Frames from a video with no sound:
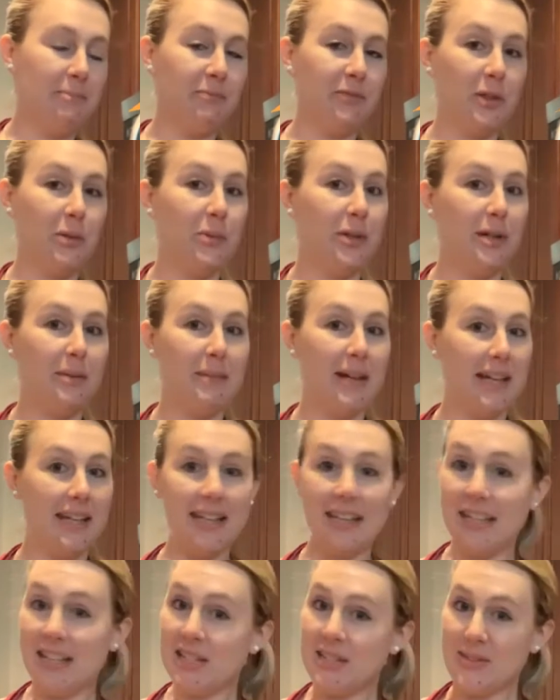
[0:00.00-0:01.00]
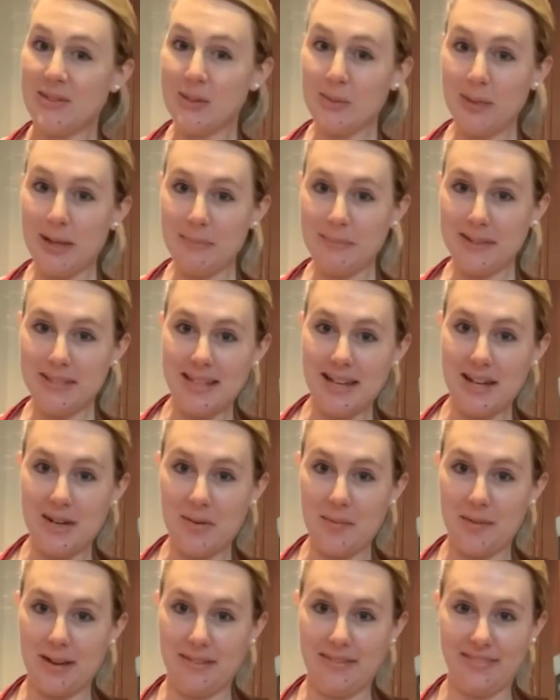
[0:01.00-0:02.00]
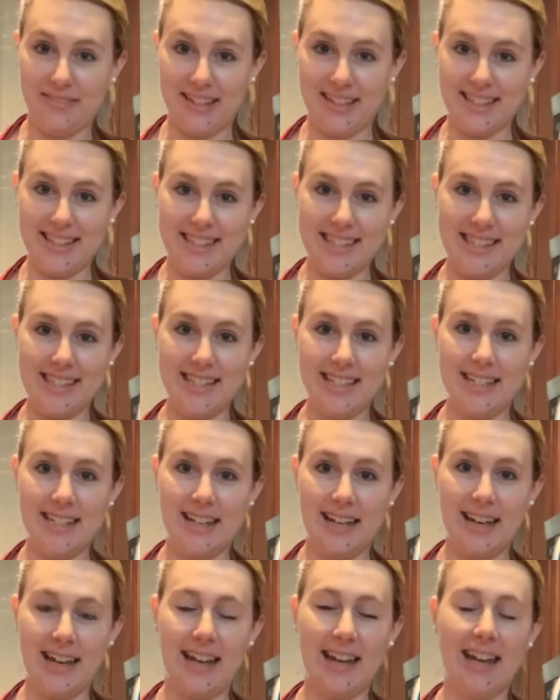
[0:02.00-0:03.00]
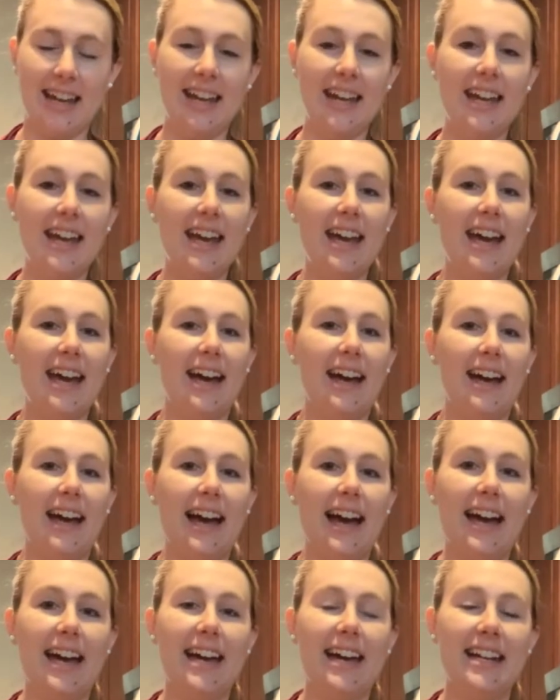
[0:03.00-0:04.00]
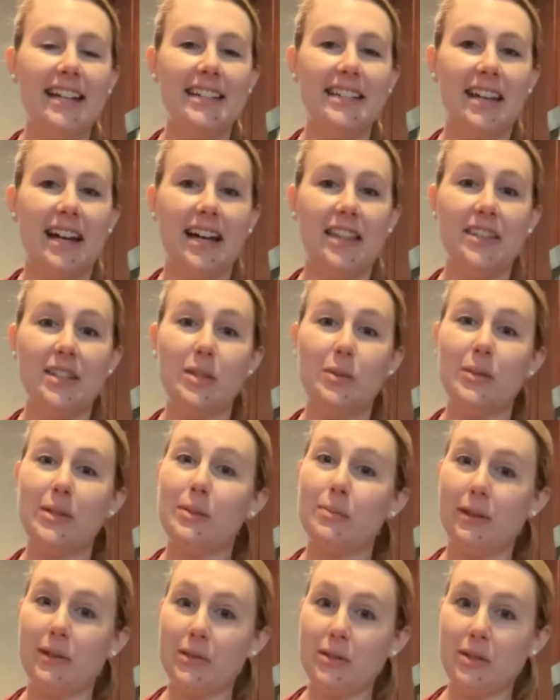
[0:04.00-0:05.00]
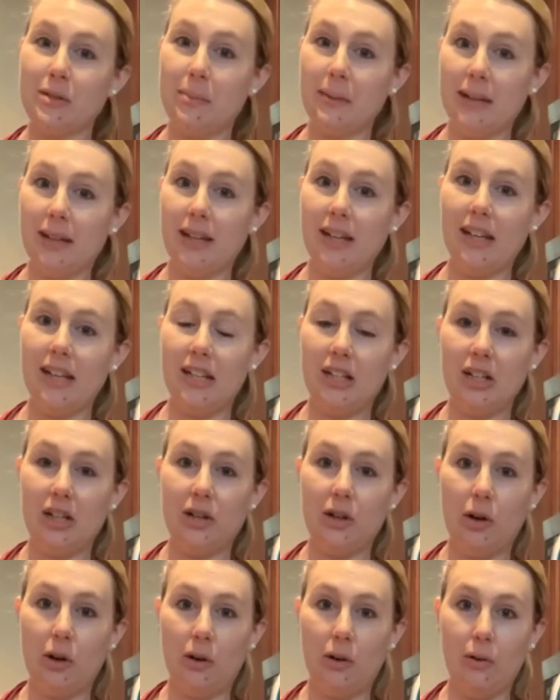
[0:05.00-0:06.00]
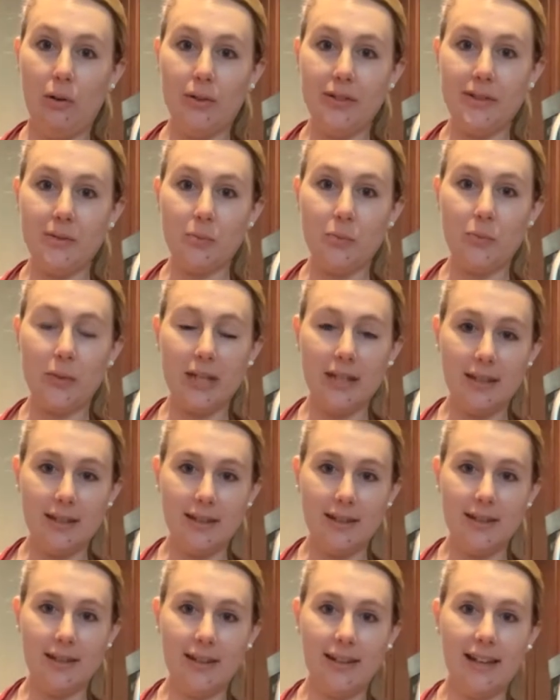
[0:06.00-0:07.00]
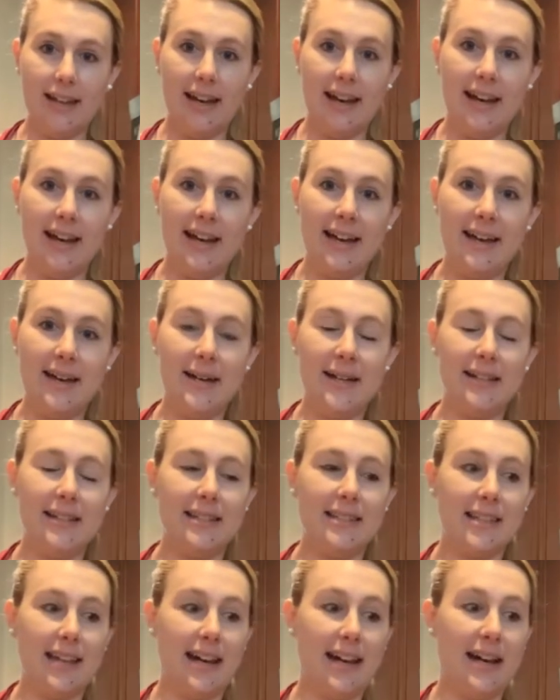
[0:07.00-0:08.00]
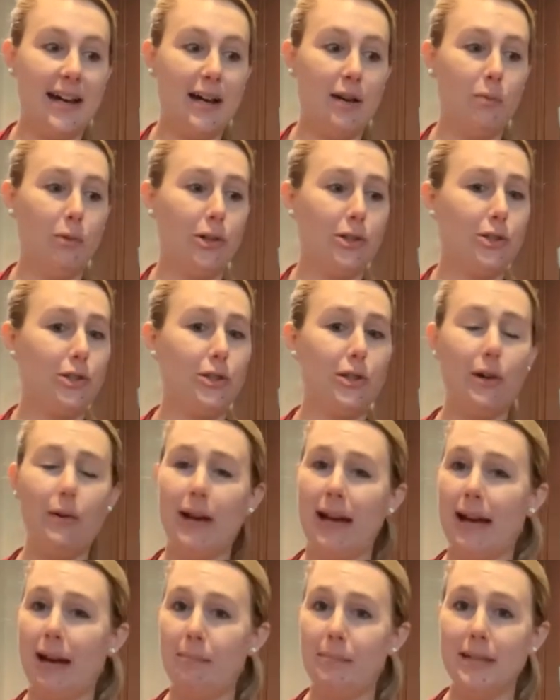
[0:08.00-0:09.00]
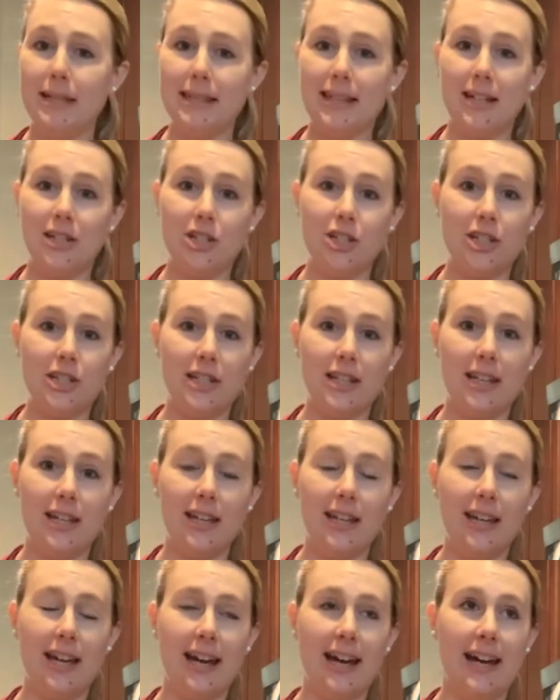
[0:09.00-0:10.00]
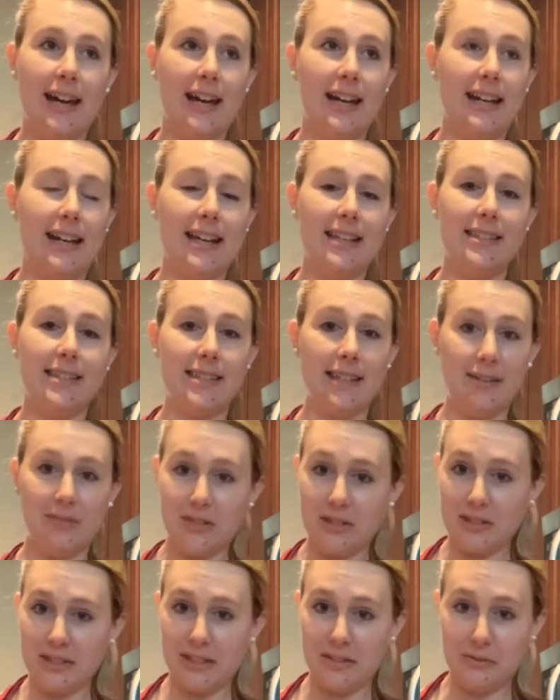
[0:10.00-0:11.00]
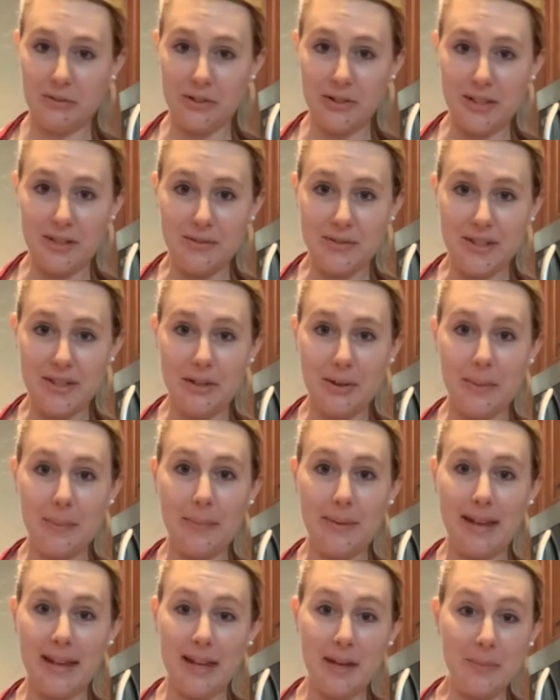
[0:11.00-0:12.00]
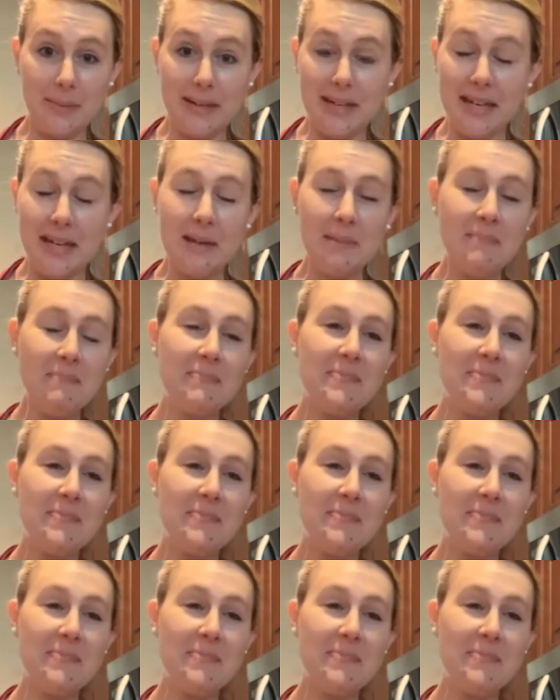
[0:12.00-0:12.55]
we're making sweet potato muffins today. And this was supposed to be Nicole's week, and we're so happy that she had a safe delivery with her baby.